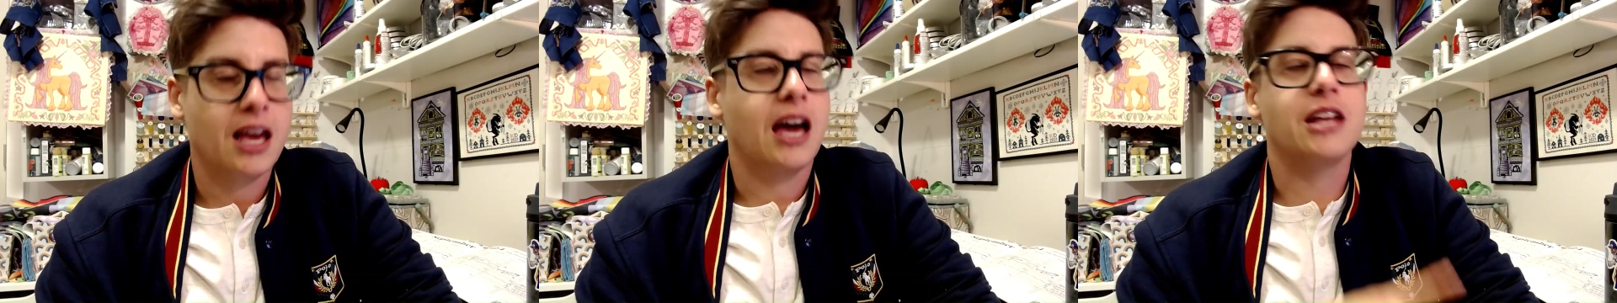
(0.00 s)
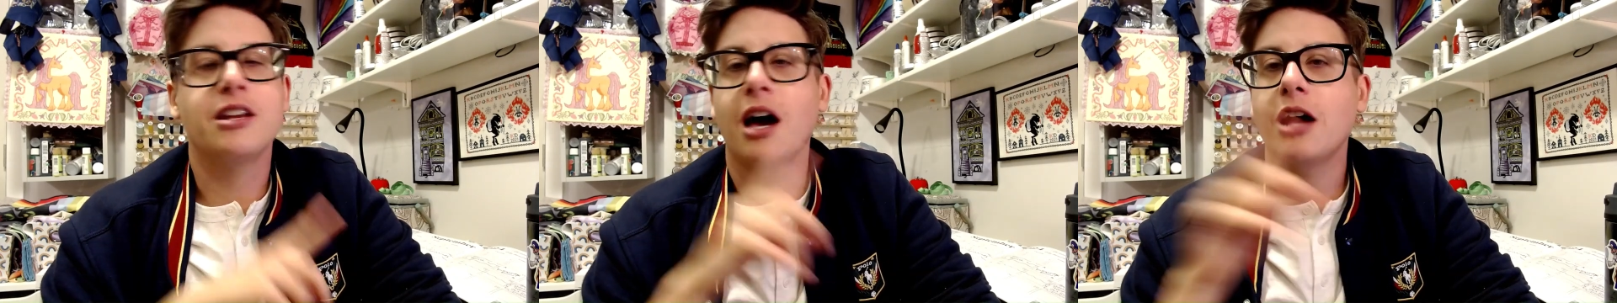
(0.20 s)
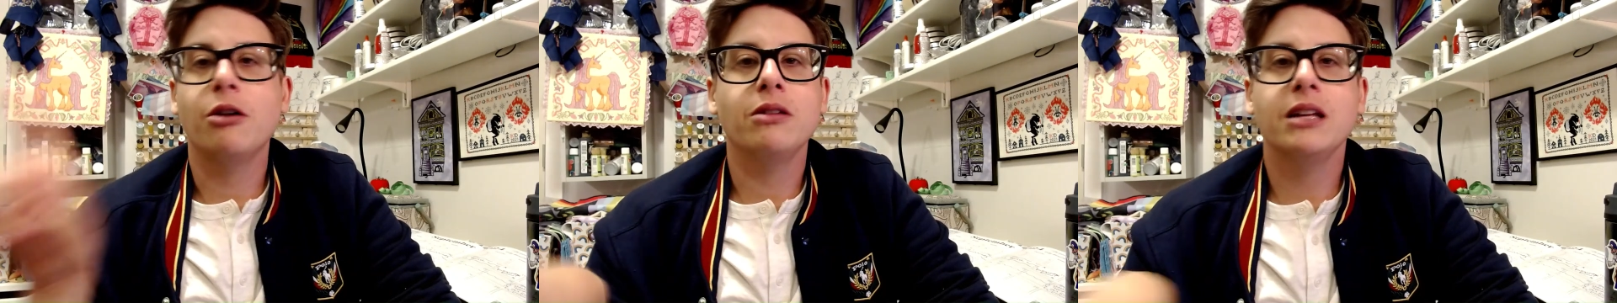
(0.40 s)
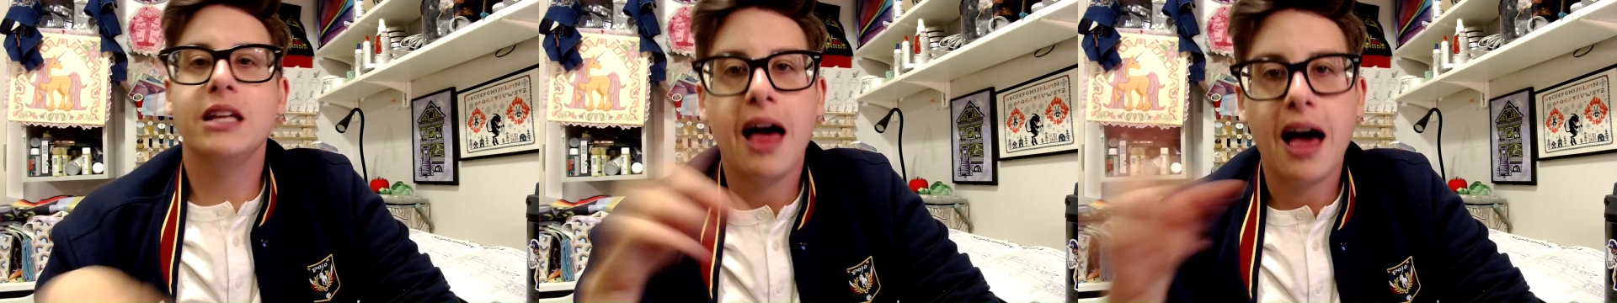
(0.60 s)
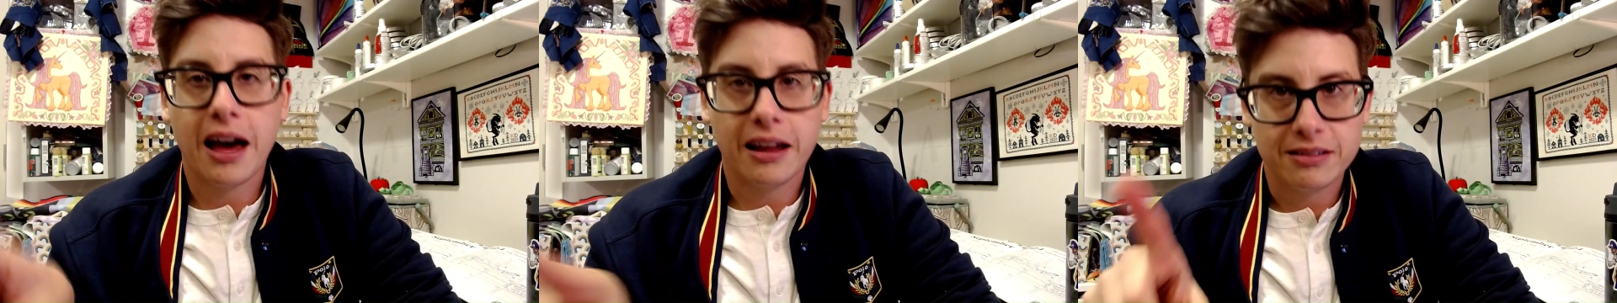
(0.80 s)
And not only
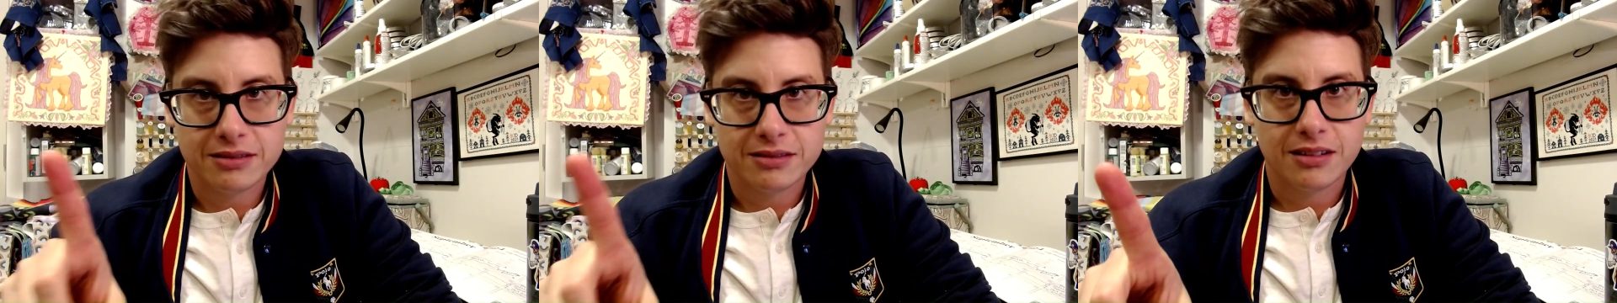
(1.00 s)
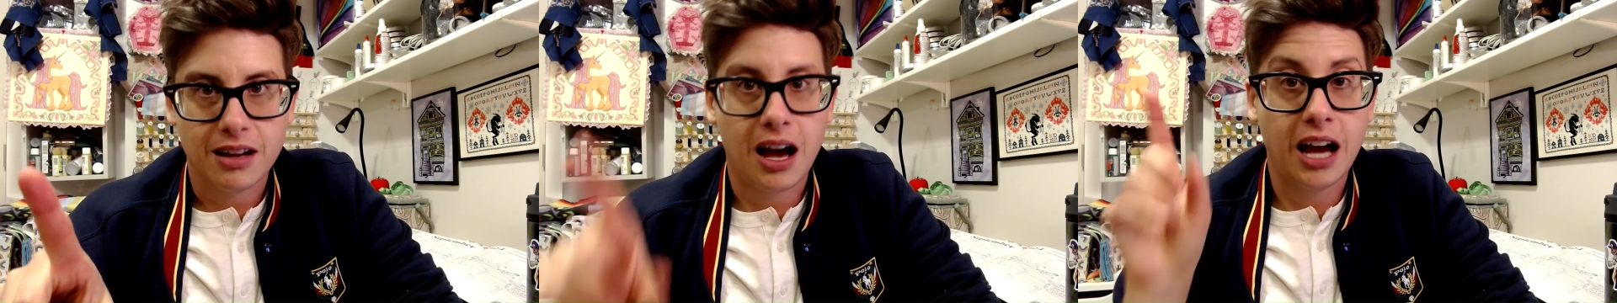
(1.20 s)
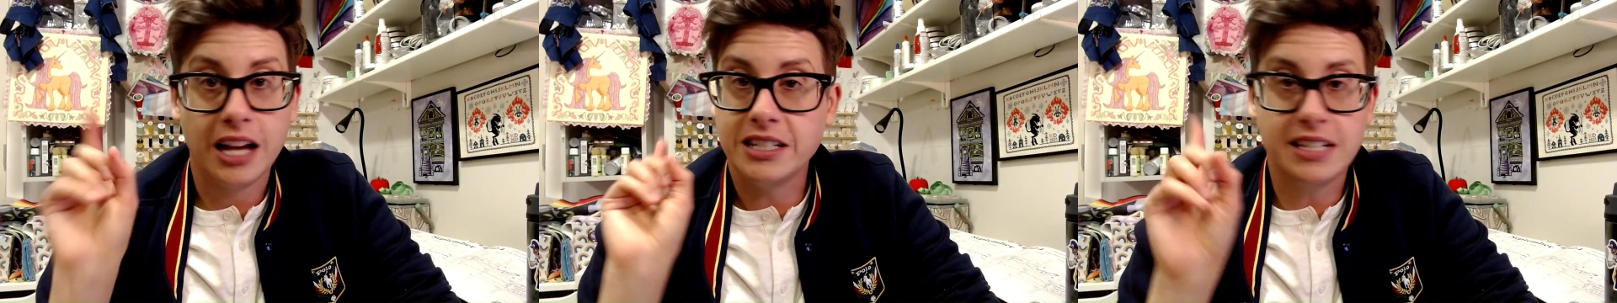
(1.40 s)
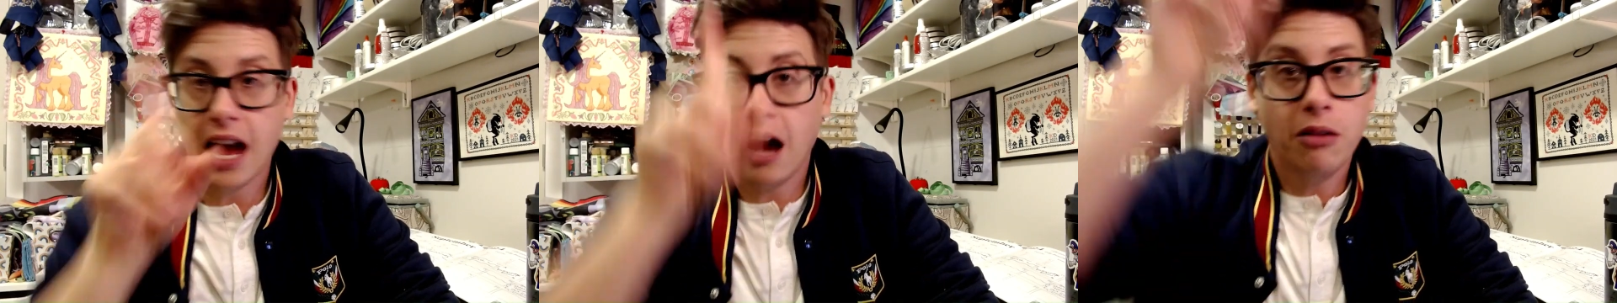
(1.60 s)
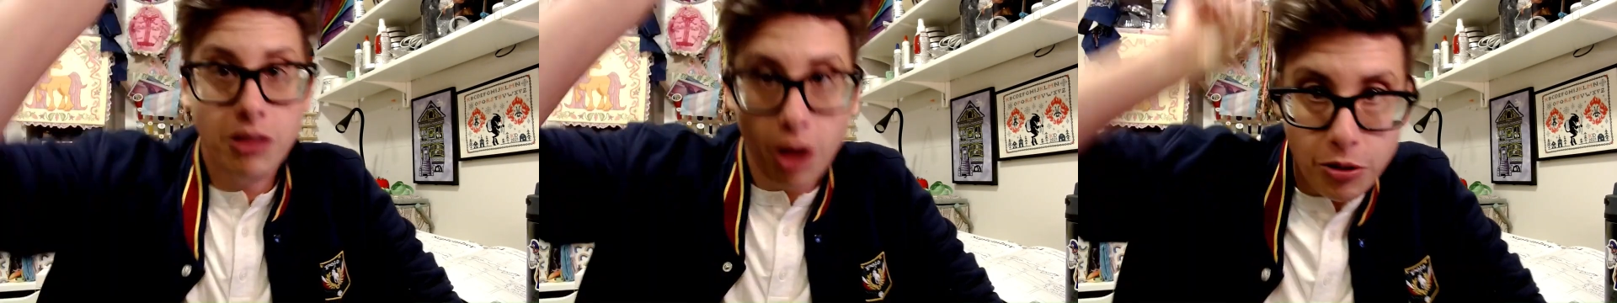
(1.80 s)
that, I
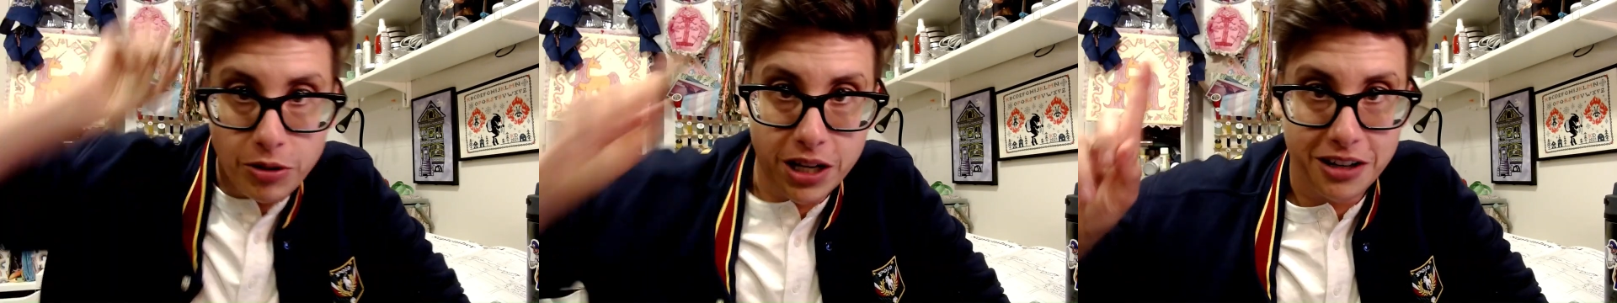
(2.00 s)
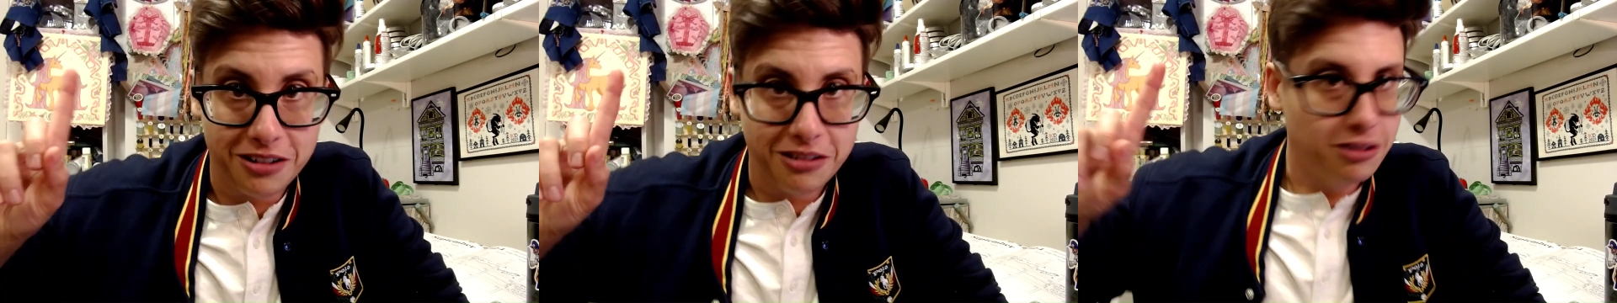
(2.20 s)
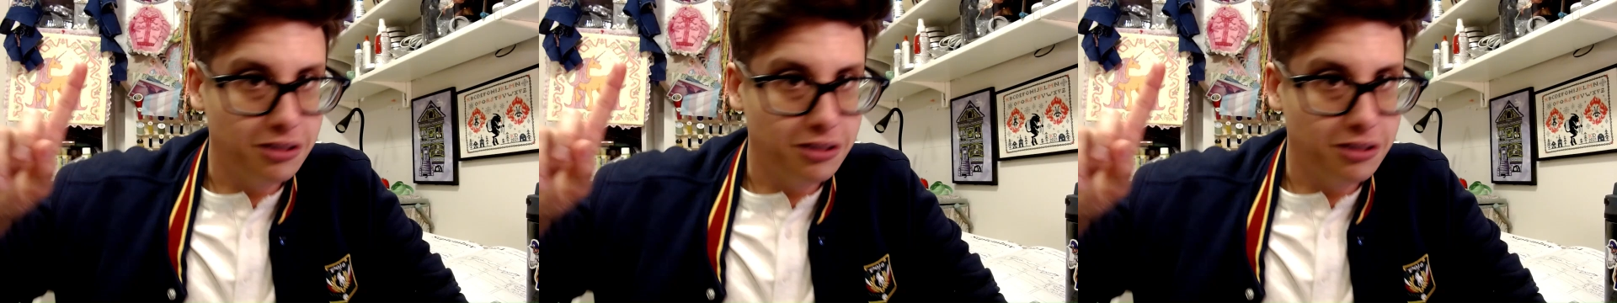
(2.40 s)
downloaded